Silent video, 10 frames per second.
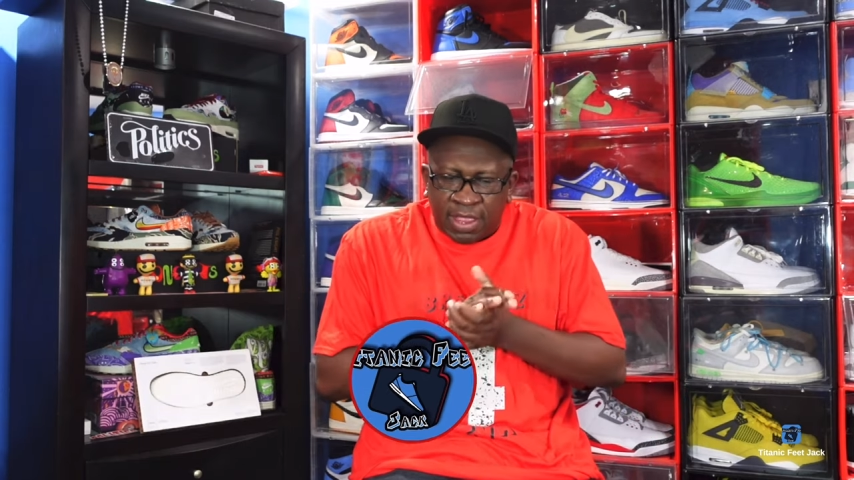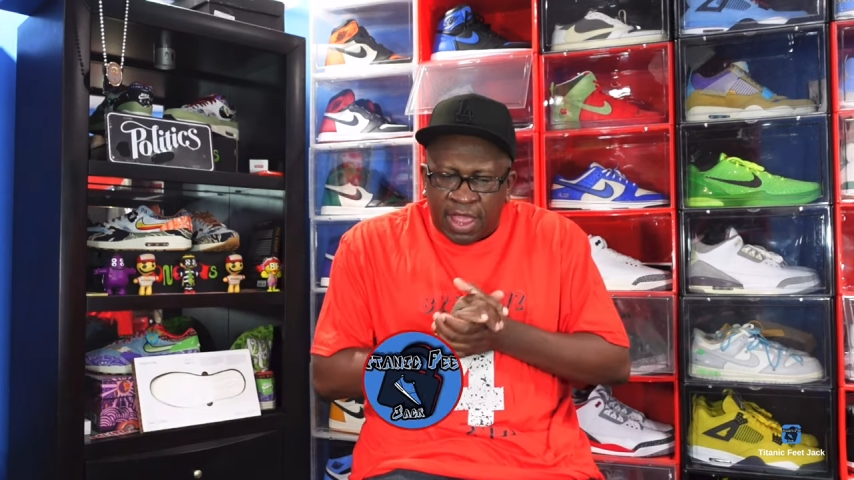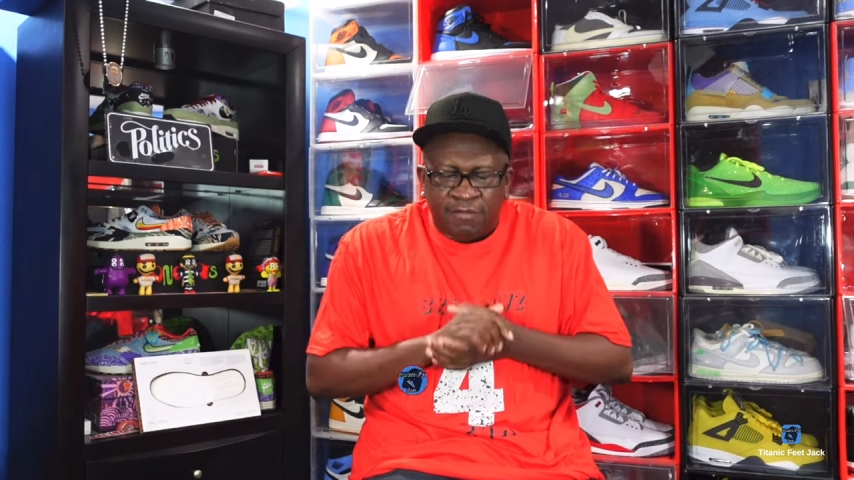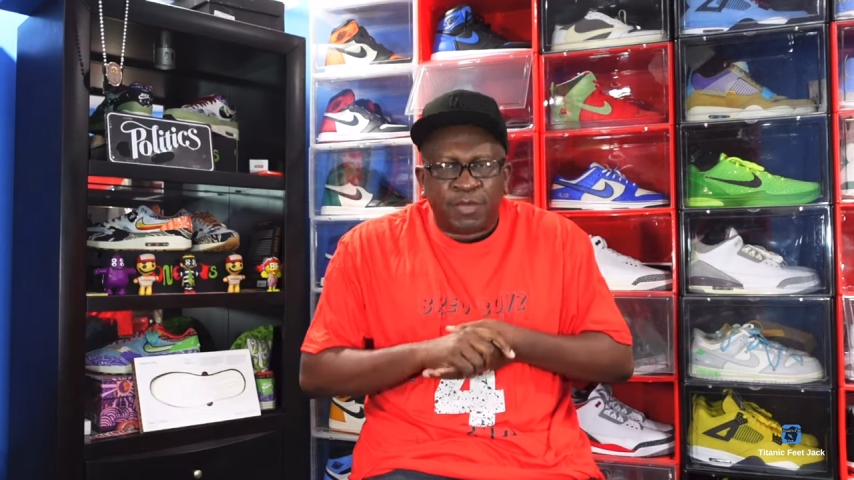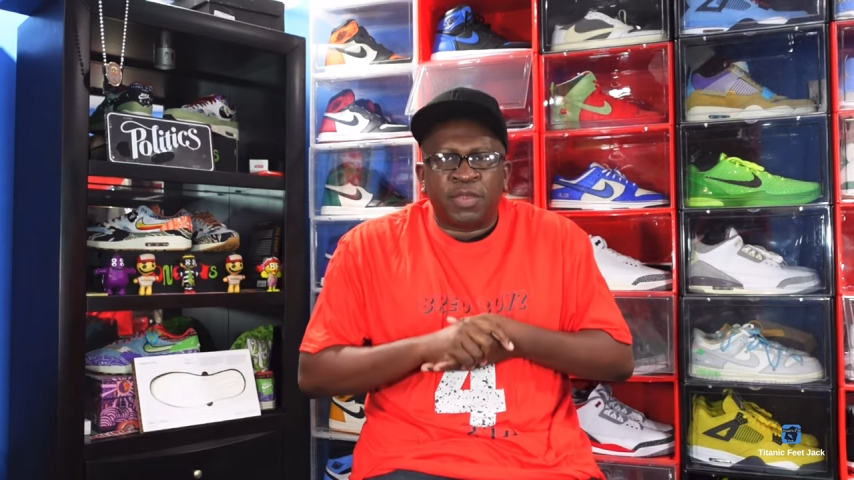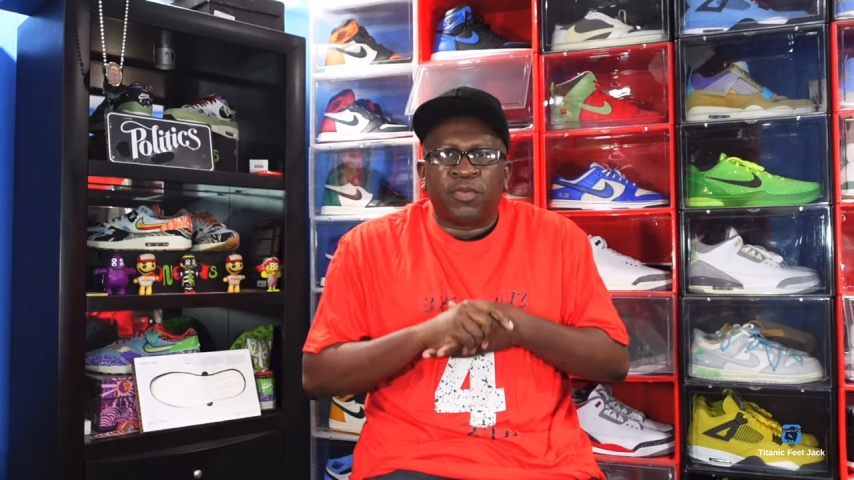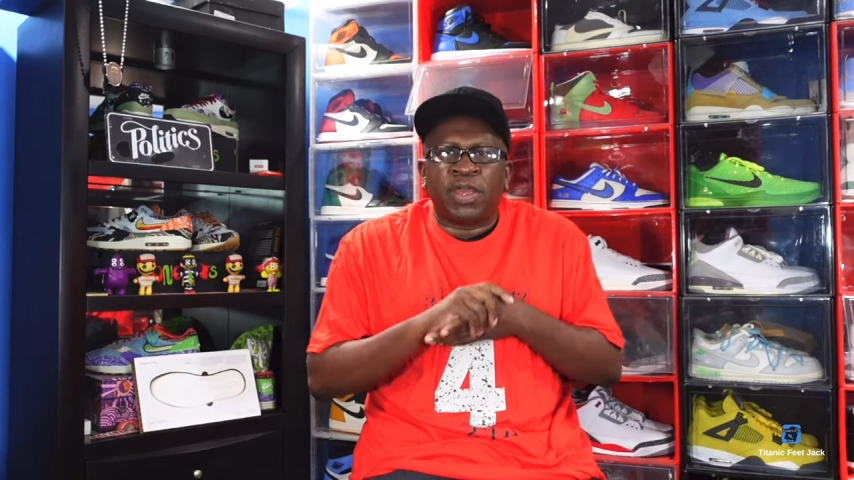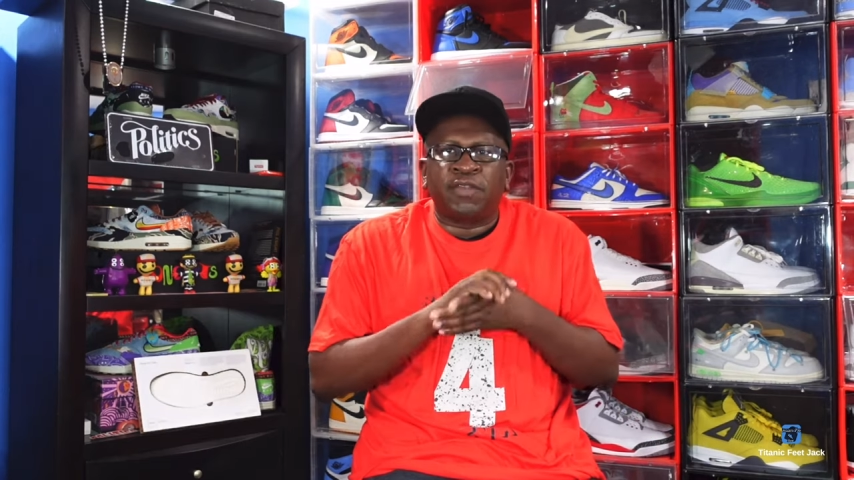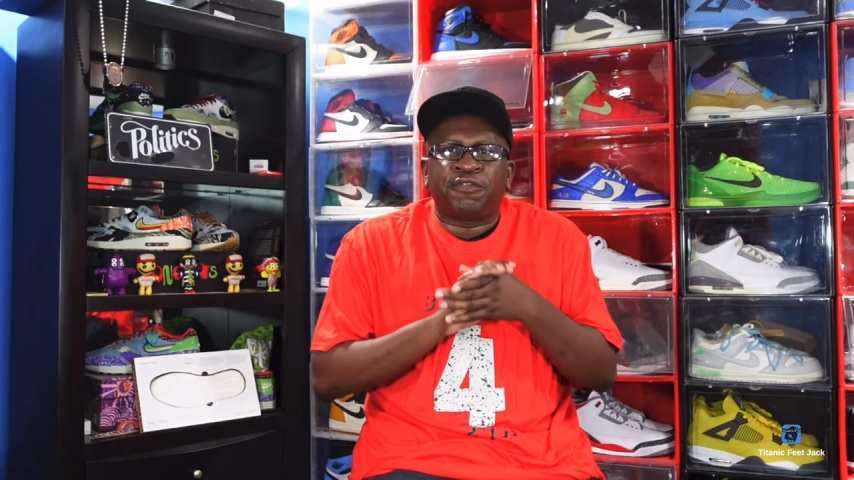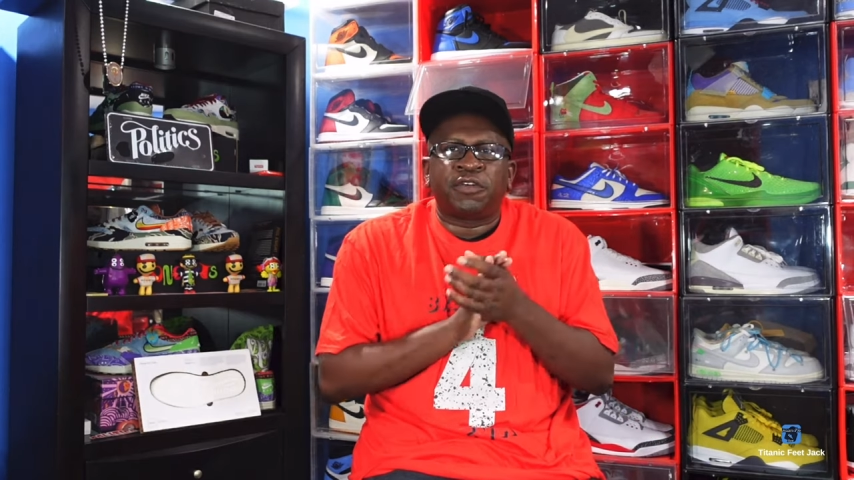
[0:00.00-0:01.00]
I've been
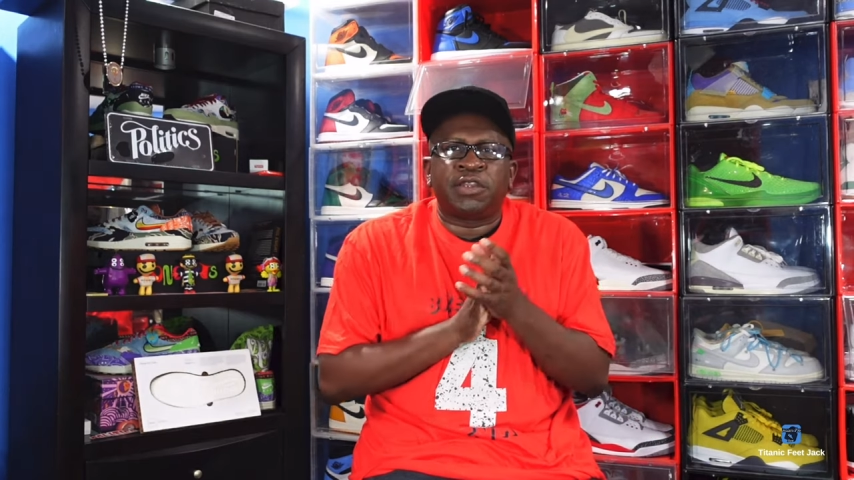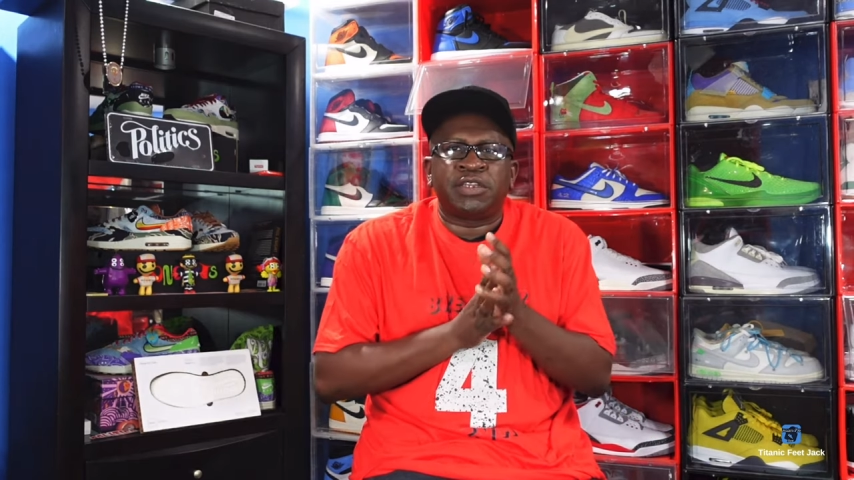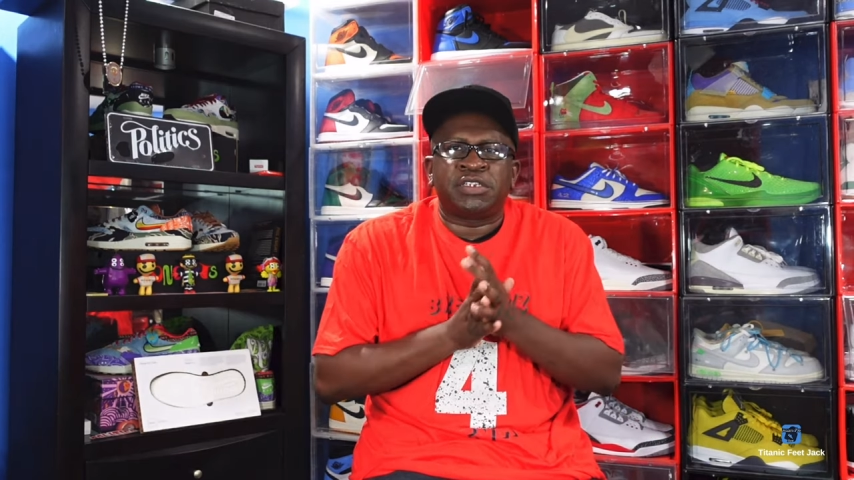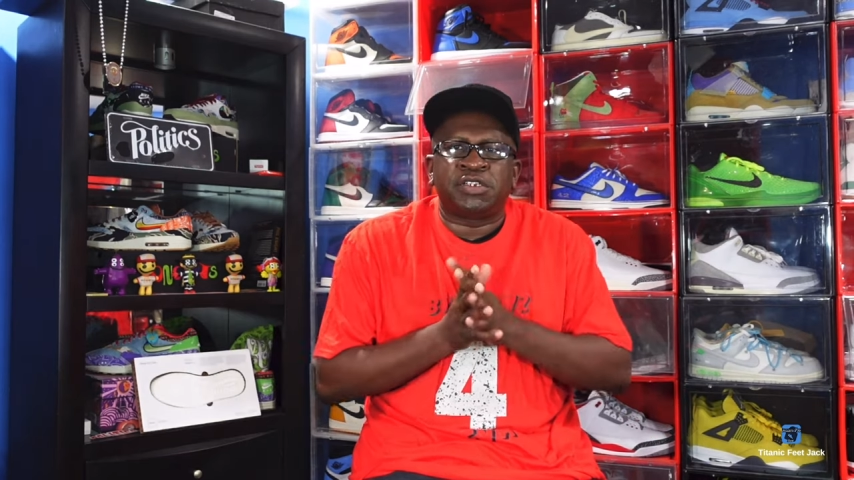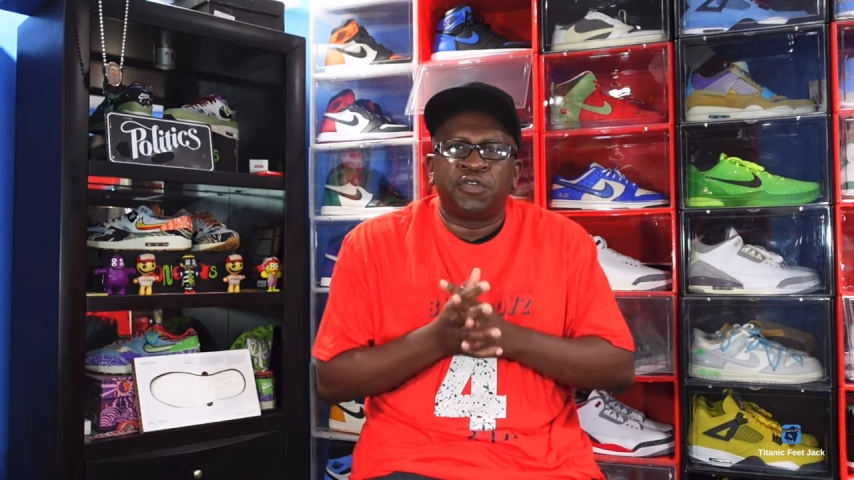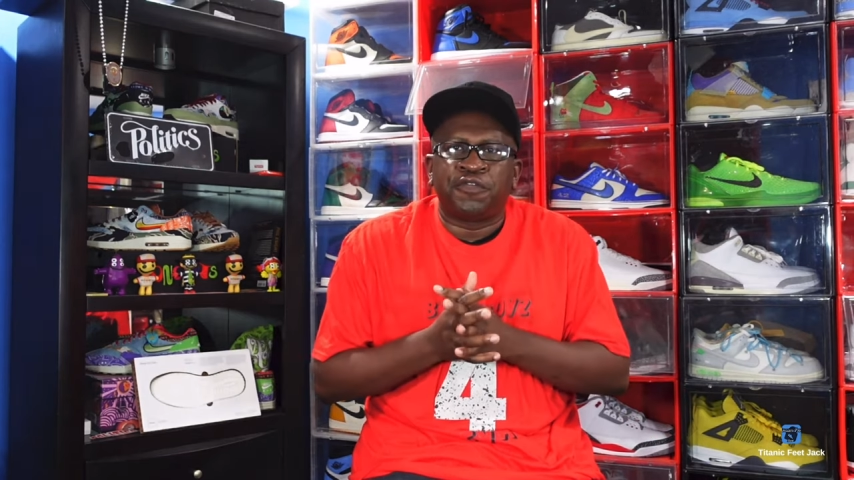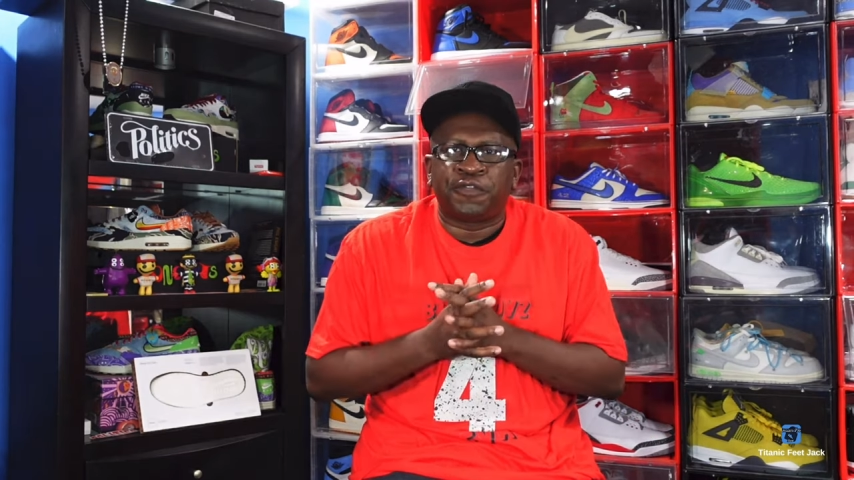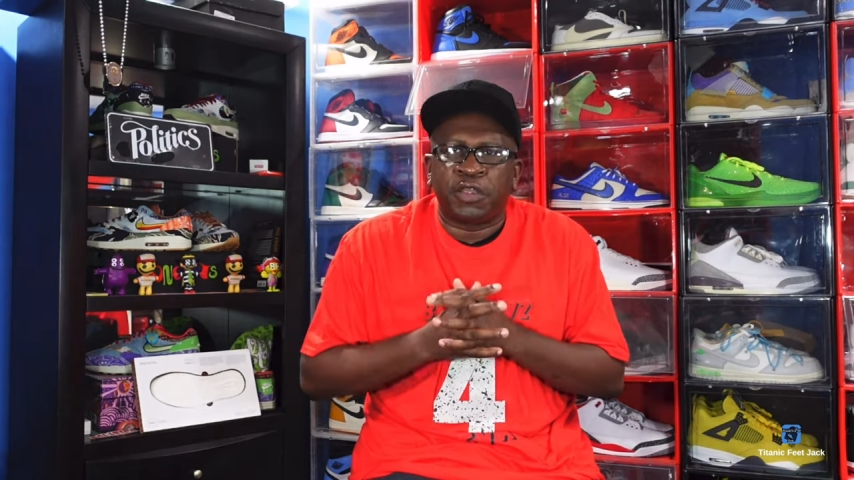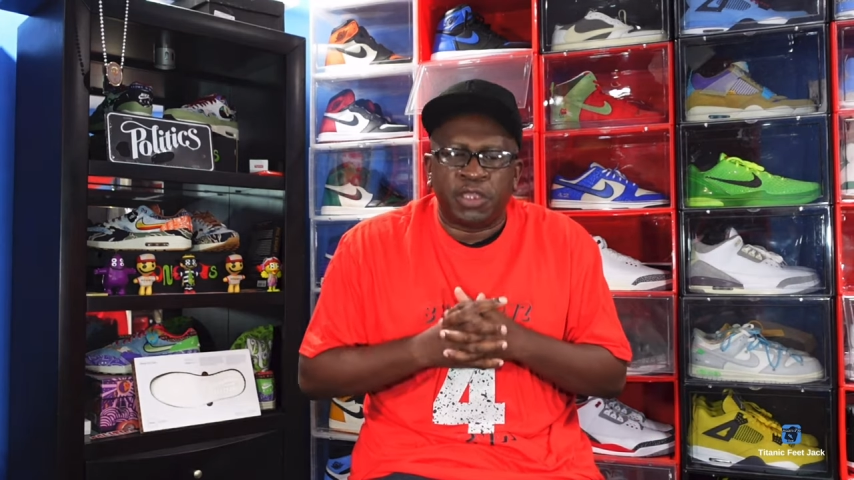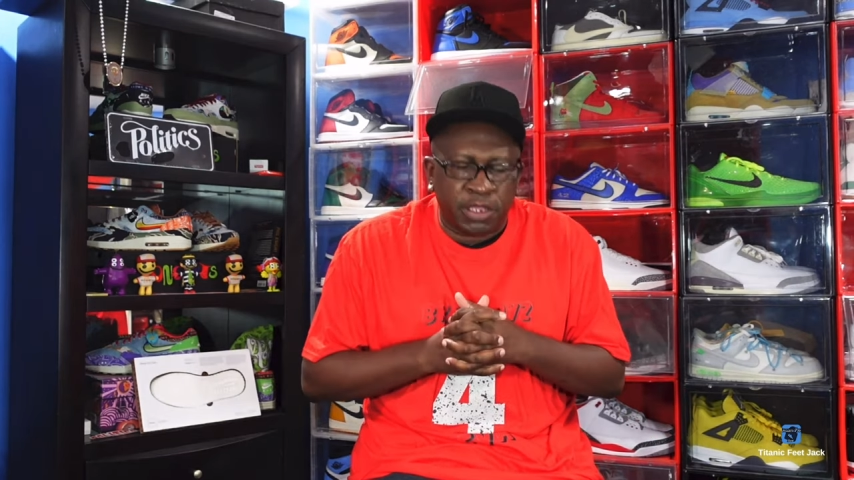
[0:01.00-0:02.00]
waiting for this shoe
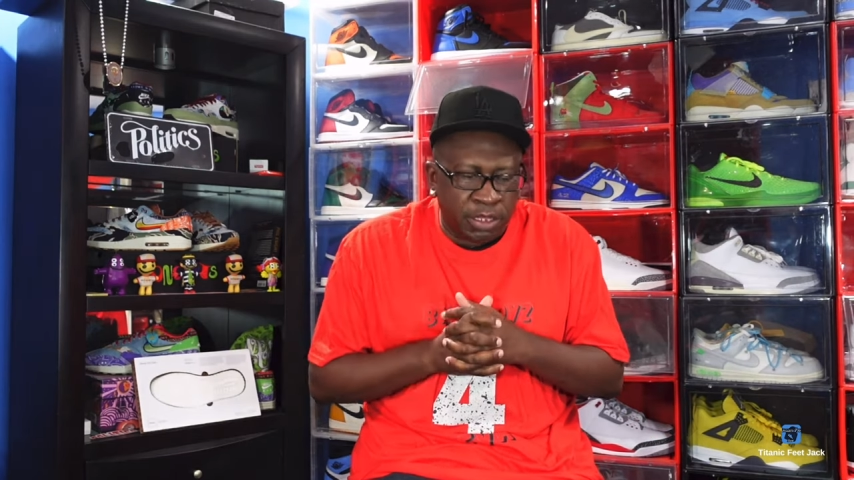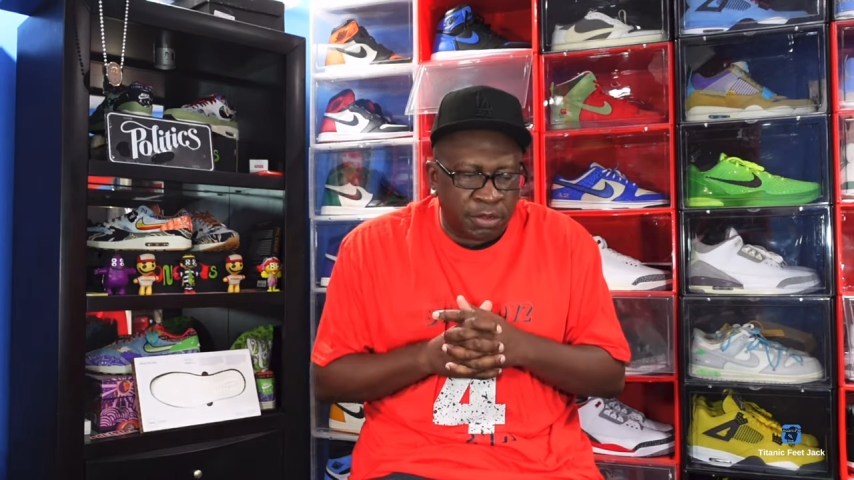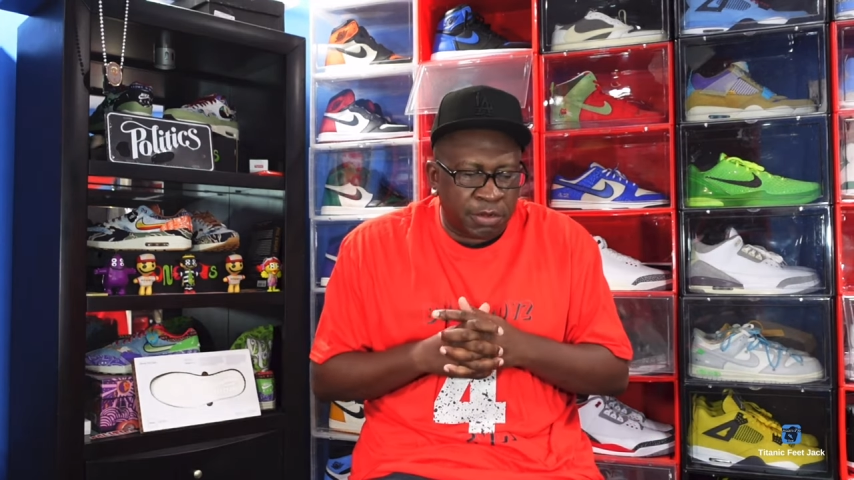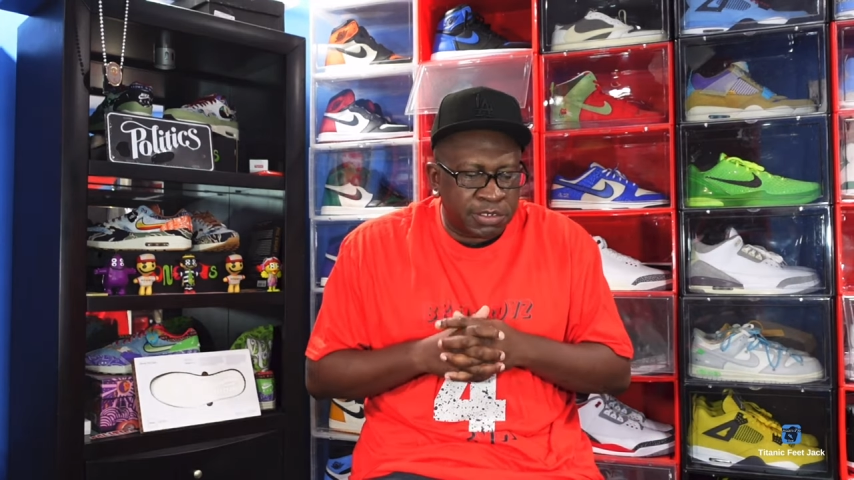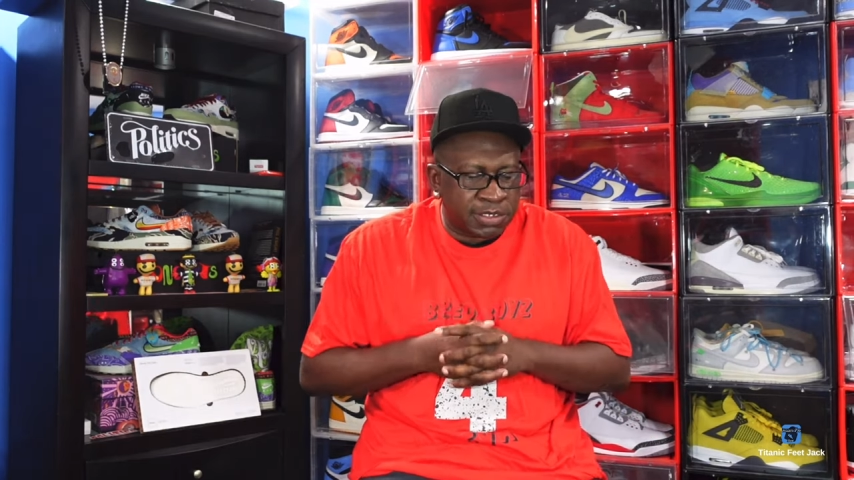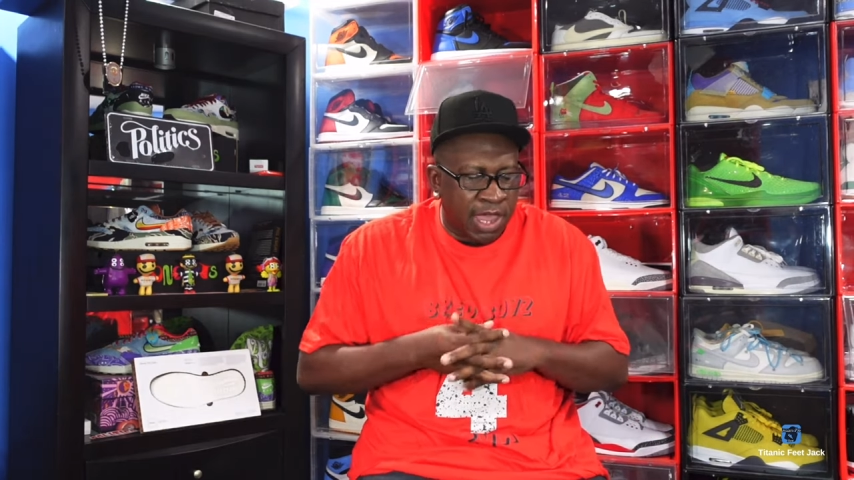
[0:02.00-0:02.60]
for years.